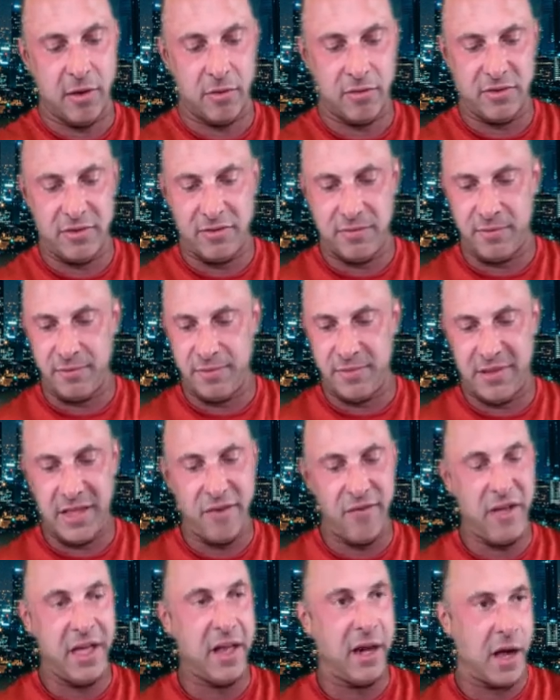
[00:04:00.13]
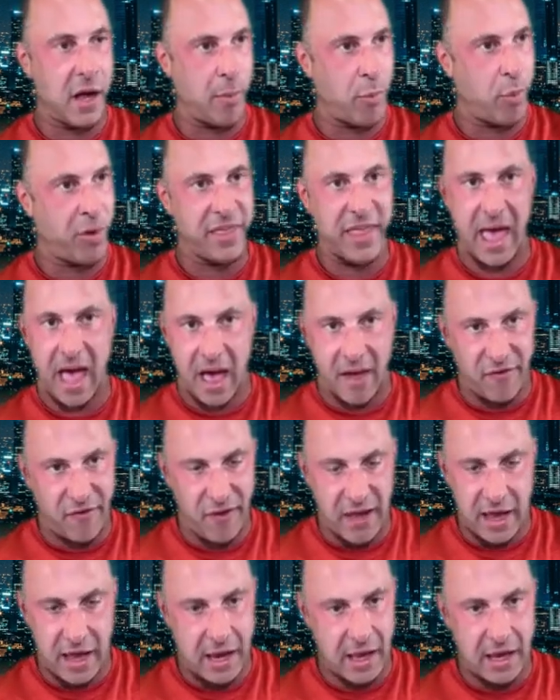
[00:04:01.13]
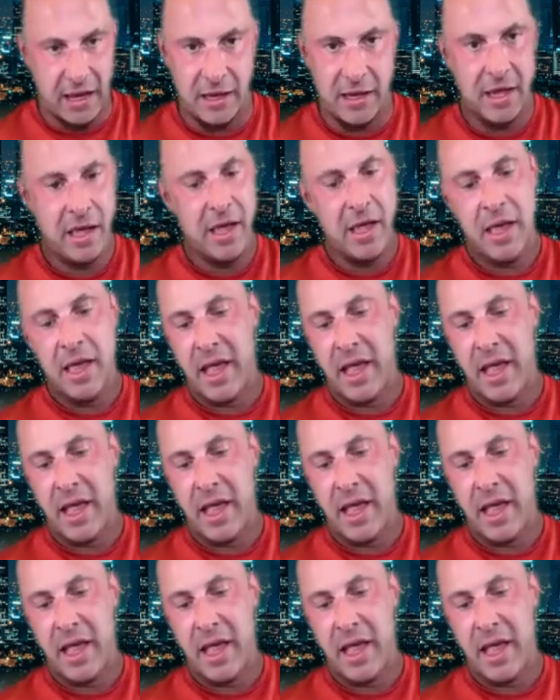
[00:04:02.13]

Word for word: you know divvy it up with caffeine